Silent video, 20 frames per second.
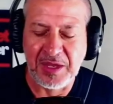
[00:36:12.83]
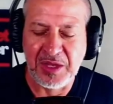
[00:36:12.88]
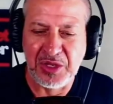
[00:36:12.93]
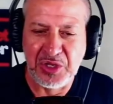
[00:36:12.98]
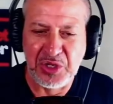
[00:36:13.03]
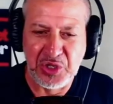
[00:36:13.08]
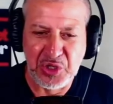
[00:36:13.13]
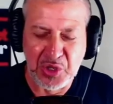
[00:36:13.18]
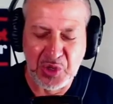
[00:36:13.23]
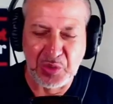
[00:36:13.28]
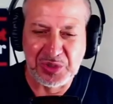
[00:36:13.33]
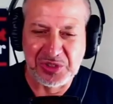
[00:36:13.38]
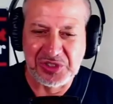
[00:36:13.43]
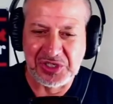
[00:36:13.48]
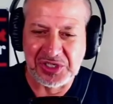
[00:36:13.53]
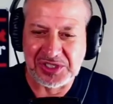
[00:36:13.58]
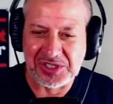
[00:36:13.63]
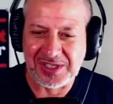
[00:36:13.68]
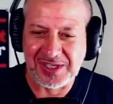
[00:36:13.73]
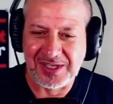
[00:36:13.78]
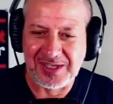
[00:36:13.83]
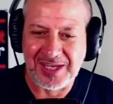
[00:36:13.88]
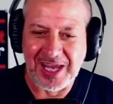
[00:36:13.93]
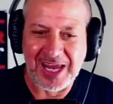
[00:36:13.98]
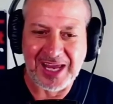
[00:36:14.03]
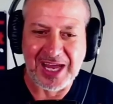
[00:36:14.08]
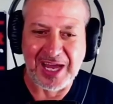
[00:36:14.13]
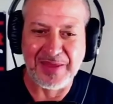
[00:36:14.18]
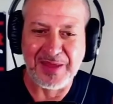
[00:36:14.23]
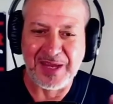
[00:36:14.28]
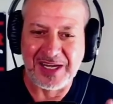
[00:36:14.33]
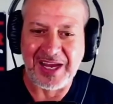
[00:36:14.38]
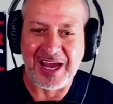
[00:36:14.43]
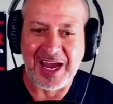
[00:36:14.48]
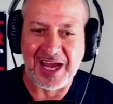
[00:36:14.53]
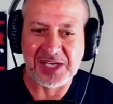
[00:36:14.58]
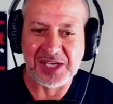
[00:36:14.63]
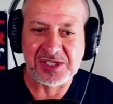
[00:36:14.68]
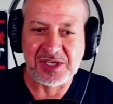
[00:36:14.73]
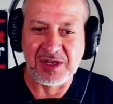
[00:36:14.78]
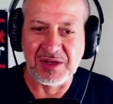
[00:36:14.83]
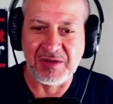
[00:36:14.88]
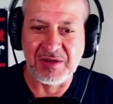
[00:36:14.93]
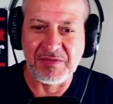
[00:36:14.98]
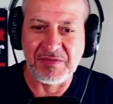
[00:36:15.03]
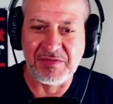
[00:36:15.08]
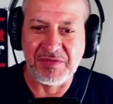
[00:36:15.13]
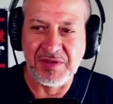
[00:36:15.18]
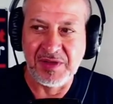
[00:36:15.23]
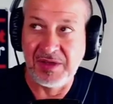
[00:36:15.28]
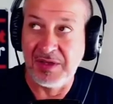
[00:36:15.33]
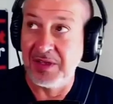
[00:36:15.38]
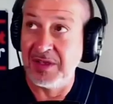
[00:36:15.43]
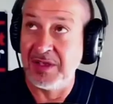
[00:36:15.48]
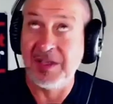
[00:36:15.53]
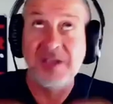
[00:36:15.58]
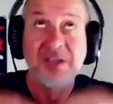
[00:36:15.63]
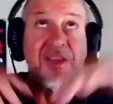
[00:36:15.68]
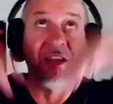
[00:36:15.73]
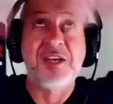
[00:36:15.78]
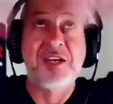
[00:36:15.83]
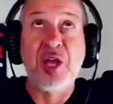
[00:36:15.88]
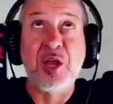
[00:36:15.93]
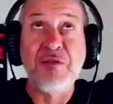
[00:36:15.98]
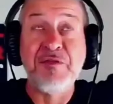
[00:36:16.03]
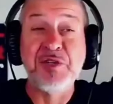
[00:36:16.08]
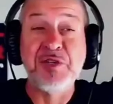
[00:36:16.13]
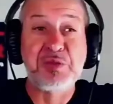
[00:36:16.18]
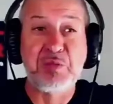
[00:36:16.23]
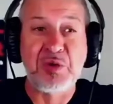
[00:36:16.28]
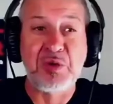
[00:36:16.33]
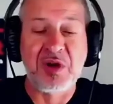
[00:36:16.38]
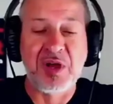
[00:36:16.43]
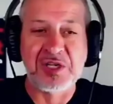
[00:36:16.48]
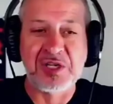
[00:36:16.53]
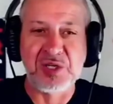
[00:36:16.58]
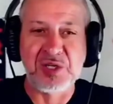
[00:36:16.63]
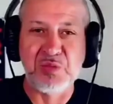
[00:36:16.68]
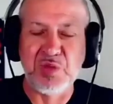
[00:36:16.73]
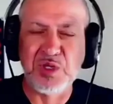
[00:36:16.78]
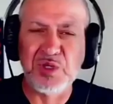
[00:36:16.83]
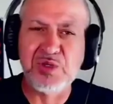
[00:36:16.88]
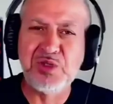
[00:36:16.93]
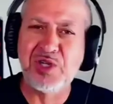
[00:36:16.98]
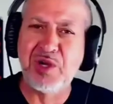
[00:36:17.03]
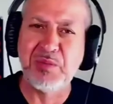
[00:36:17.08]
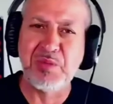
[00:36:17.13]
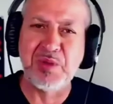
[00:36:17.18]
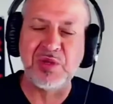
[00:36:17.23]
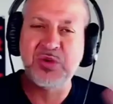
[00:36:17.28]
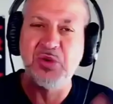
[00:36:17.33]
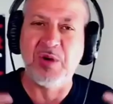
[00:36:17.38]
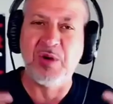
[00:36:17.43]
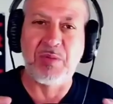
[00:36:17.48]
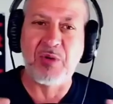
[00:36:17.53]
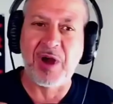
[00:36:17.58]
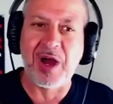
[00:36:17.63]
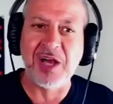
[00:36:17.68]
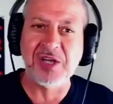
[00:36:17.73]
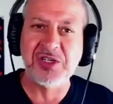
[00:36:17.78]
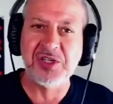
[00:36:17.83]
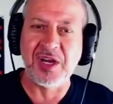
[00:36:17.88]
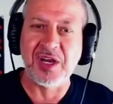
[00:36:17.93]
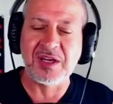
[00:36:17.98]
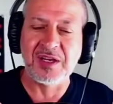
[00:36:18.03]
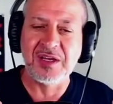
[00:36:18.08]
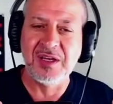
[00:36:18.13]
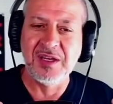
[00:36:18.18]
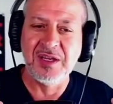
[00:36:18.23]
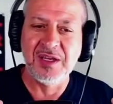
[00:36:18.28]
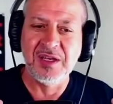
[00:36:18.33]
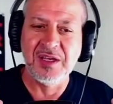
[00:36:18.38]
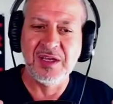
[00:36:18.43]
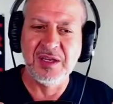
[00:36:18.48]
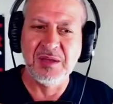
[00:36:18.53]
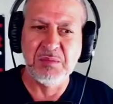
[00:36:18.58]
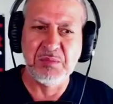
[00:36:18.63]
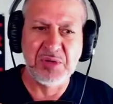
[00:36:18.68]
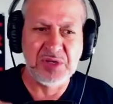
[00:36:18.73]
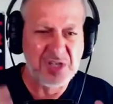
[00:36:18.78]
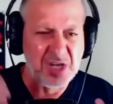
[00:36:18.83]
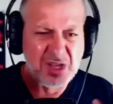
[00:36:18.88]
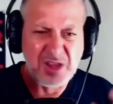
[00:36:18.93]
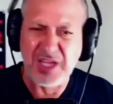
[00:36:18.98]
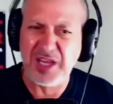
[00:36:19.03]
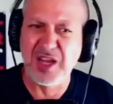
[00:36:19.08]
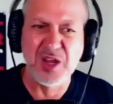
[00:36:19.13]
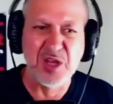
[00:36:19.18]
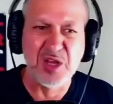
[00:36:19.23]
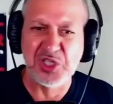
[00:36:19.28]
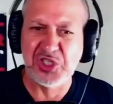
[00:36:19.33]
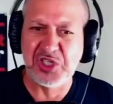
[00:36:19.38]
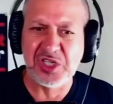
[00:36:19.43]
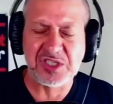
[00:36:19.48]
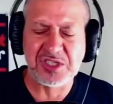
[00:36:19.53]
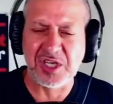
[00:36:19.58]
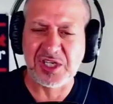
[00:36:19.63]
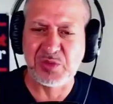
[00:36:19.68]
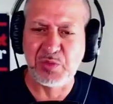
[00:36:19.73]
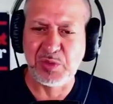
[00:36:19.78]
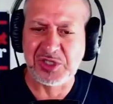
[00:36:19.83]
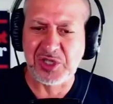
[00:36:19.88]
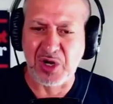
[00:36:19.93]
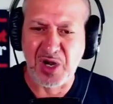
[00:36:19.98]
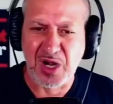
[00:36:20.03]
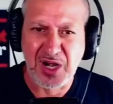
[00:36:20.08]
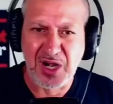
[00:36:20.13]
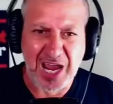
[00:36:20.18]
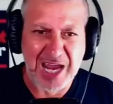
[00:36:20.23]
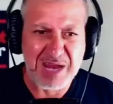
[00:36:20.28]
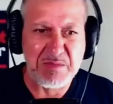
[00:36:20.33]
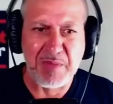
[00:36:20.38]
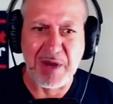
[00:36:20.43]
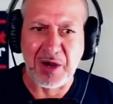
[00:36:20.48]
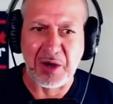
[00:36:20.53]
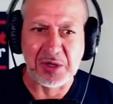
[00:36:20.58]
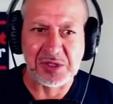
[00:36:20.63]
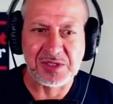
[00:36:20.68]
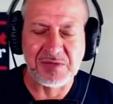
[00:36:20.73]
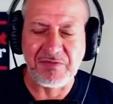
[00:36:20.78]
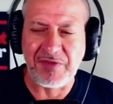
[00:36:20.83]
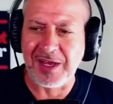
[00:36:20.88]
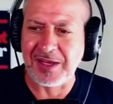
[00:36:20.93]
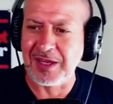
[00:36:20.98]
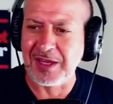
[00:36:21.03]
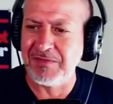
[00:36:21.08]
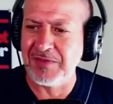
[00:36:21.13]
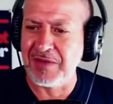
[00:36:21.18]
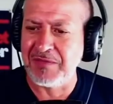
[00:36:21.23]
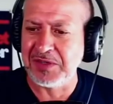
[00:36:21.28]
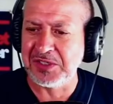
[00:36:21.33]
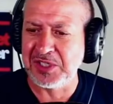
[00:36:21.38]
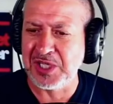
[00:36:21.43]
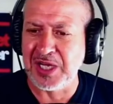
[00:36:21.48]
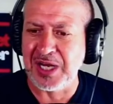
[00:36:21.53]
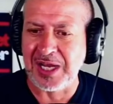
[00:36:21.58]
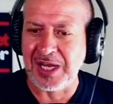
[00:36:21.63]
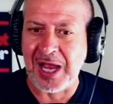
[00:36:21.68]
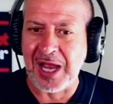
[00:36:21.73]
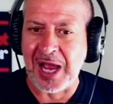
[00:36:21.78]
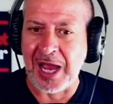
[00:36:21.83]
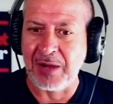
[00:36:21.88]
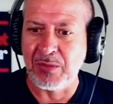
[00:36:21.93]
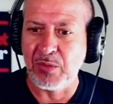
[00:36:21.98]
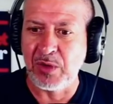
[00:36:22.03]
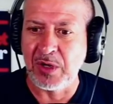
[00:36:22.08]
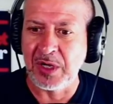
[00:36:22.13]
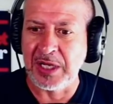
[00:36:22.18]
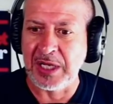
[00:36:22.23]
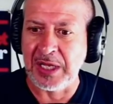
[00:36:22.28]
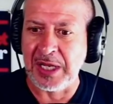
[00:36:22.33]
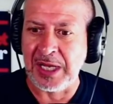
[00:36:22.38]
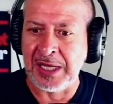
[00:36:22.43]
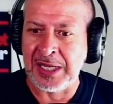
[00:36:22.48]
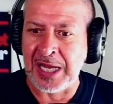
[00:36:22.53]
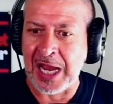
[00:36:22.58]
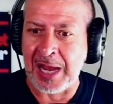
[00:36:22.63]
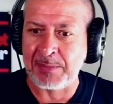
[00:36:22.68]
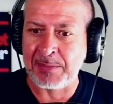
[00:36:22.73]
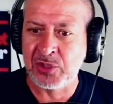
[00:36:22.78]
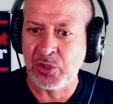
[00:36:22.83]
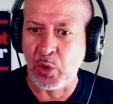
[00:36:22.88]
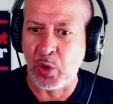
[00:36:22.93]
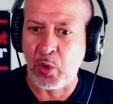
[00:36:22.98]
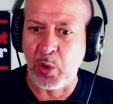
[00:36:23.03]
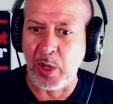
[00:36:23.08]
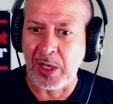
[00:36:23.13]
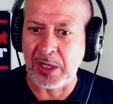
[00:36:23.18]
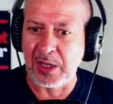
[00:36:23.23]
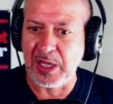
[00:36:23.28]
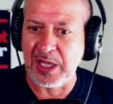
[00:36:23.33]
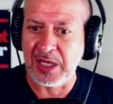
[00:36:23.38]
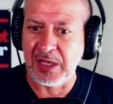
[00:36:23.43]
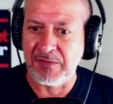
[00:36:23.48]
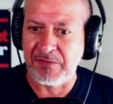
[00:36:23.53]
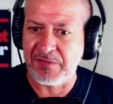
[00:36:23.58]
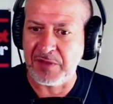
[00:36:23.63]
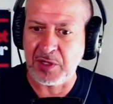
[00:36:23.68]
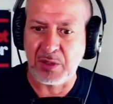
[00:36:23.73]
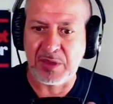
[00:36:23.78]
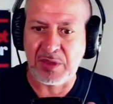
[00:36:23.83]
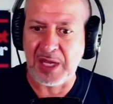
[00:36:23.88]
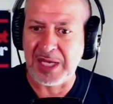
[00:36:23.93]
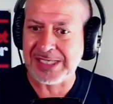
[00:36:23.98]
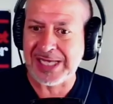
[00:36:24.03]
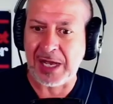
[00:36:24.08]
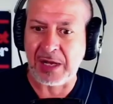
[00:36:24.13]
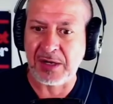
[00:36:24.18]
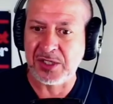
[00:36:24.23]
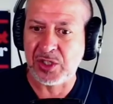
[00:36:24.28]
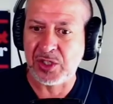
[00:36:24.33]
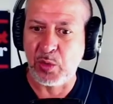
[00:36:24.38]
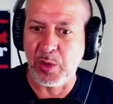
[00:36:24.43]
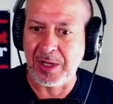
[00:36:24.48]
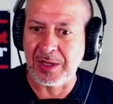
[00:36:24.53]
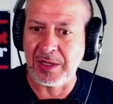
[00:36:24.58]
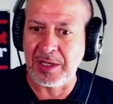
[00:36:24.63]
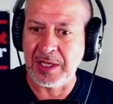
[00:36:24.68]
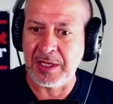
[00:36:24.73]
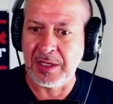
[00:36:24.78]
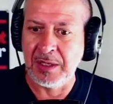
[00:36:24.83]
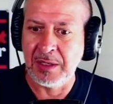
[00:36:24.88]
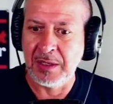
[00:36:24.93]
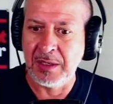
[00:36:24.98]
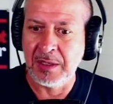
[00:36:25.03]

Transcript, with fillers: you don't just take on the task of the television production. When you jump into a project, particularly the logistics, which are nightmares. In fact, I've never seen a guy really adapt so quickly and figure things out as quickly